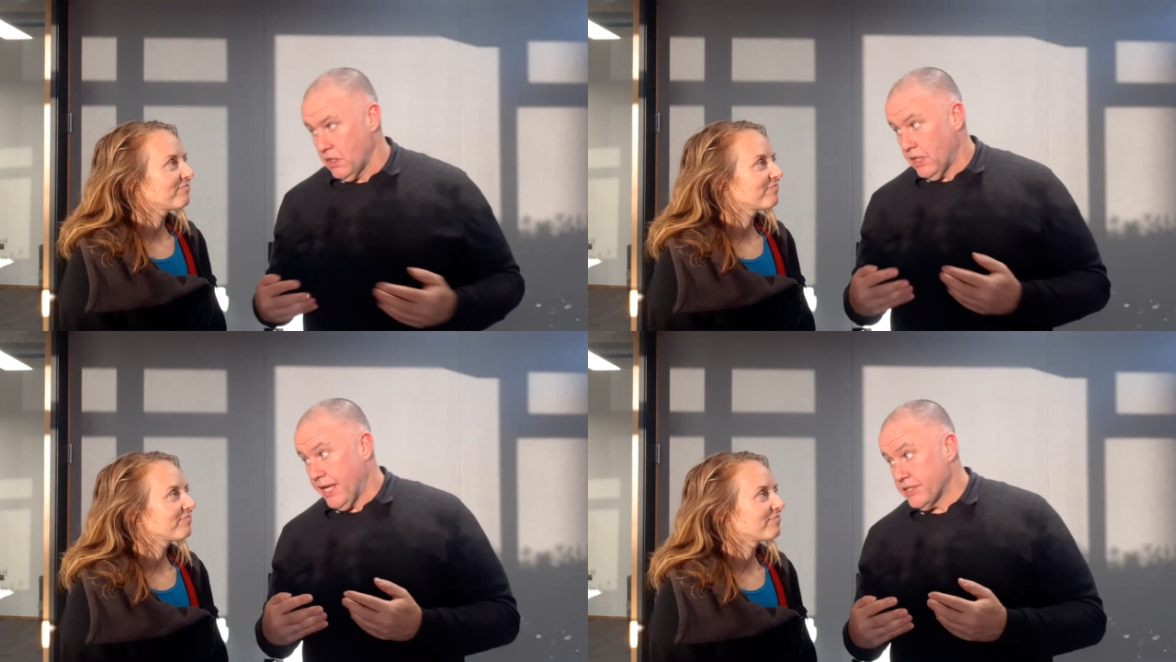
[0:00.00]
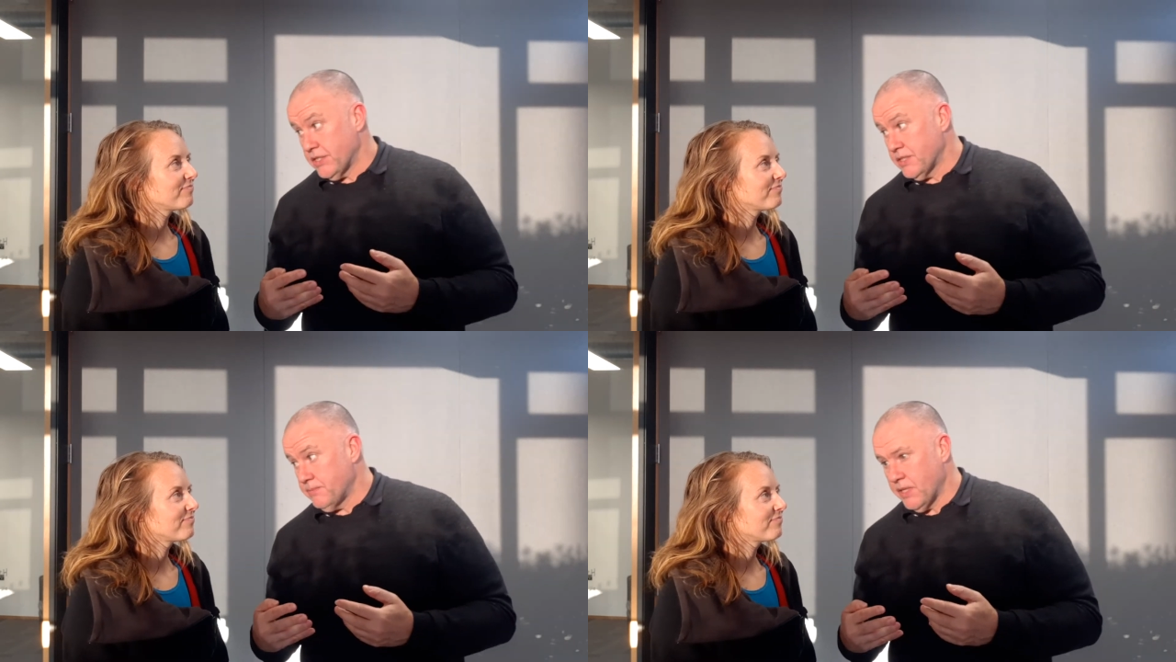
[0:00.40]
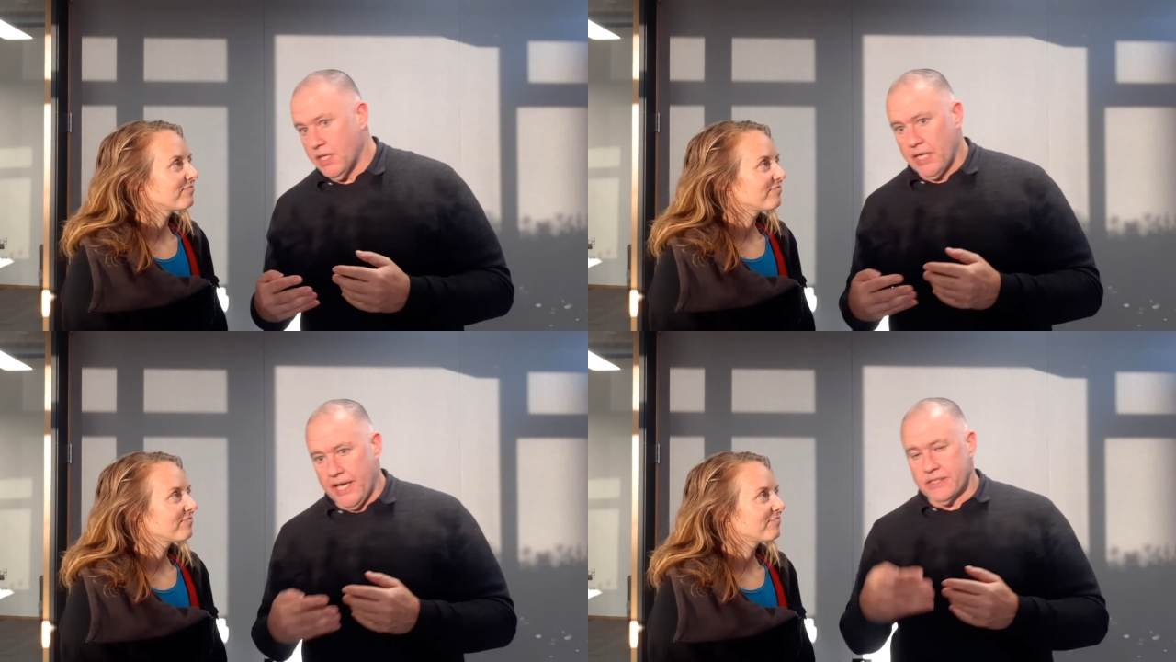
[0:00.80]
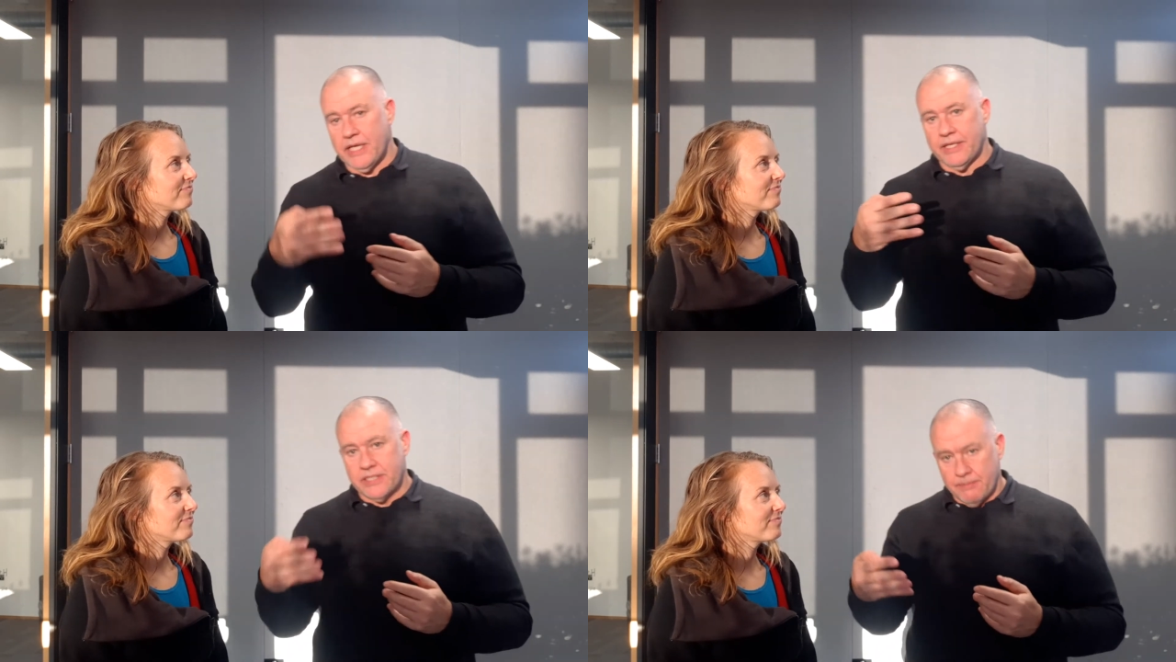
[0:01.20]
Speaker 1: largely speaking, as,
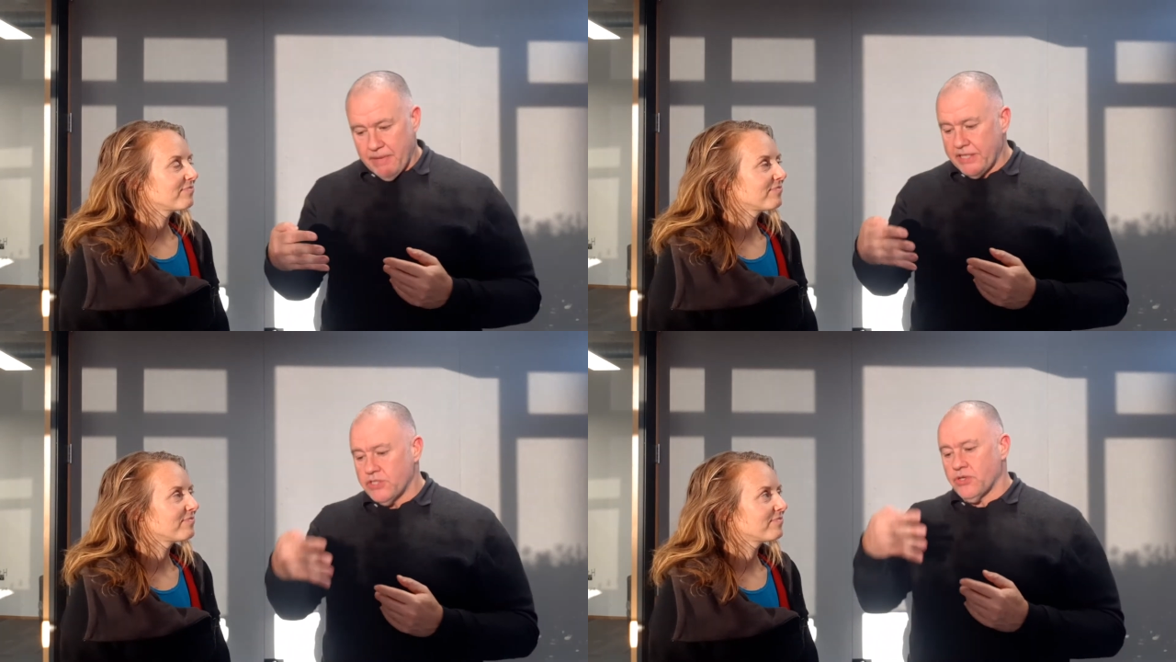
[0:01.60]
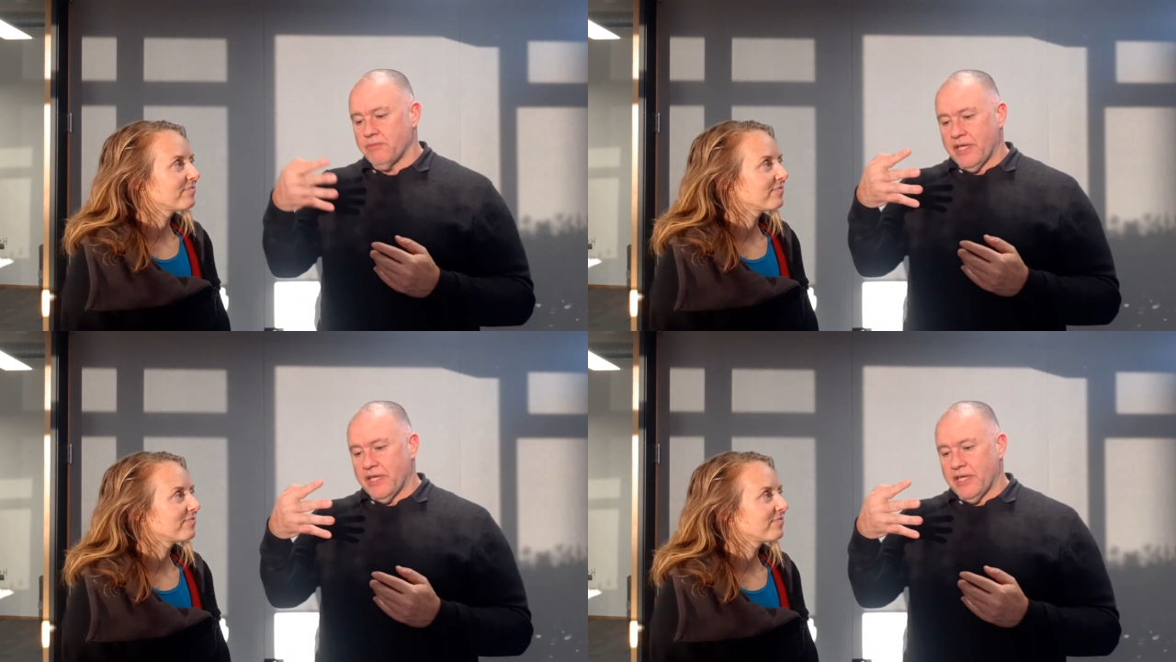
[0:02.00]
as the mainstream,